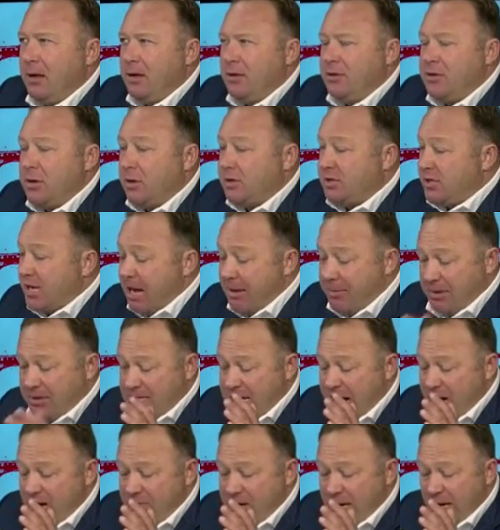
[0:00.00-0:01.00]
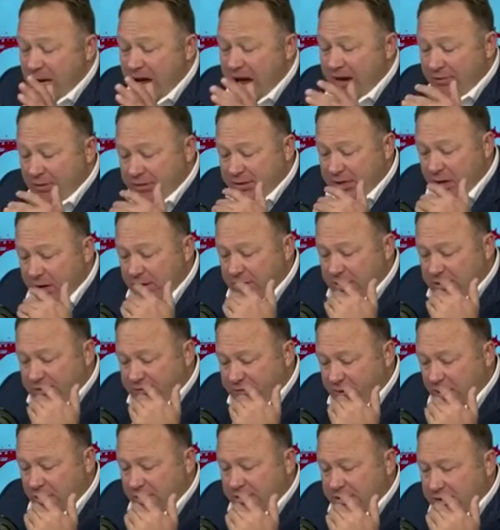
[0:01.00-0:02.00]
So it's an epic time to be alive. Let's go to this
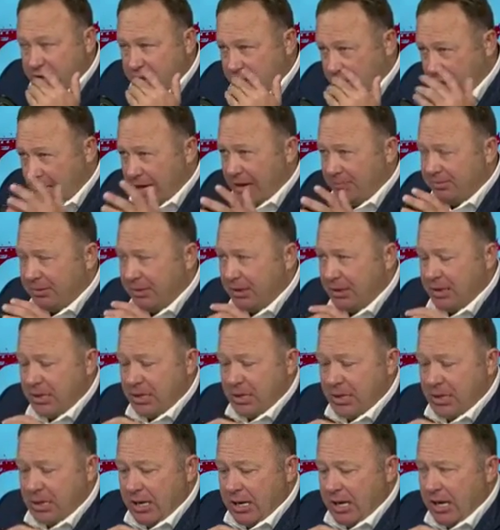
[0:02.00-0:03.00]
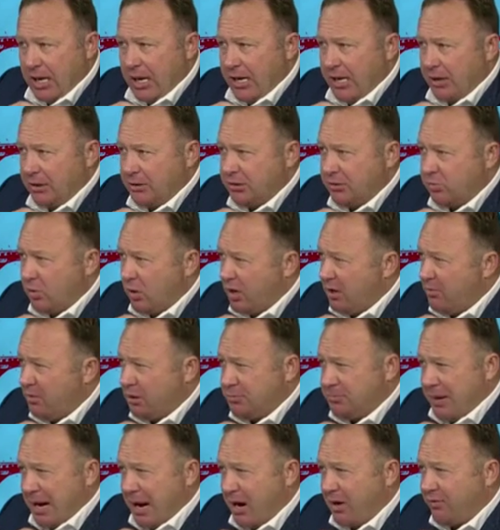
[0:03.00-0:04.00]
first clip. Here's one of the
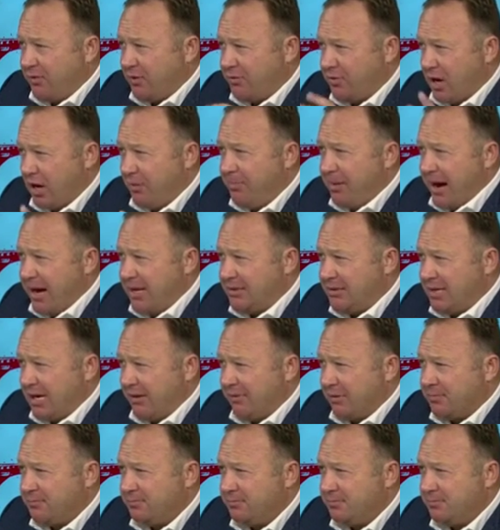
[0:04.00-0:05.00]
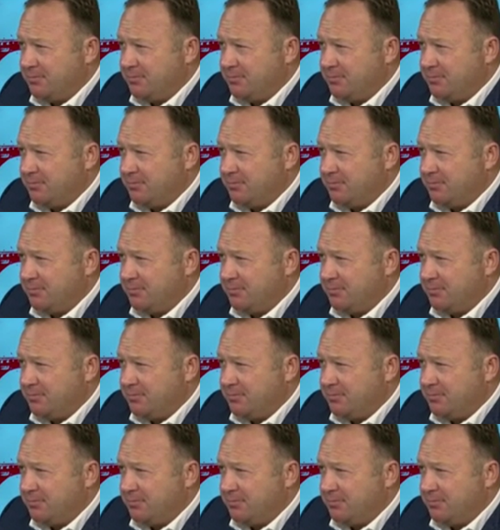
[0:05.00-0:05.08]
most powerful Trump ads ever.